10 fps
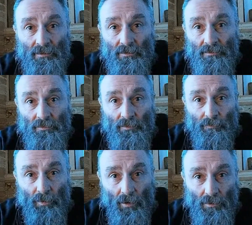a
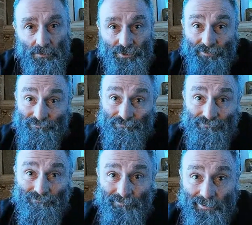branch, and
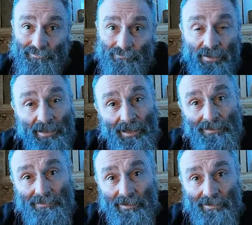then I
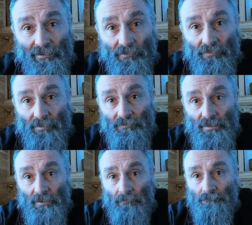take care of them.
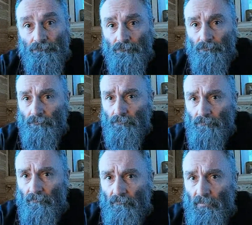So
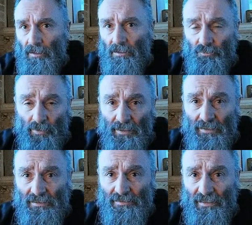it's really
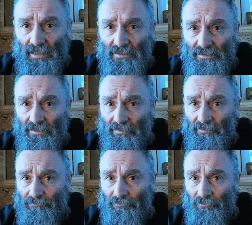easy out here
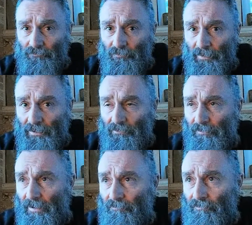for me to
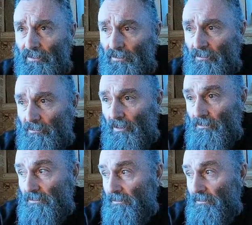grab grass.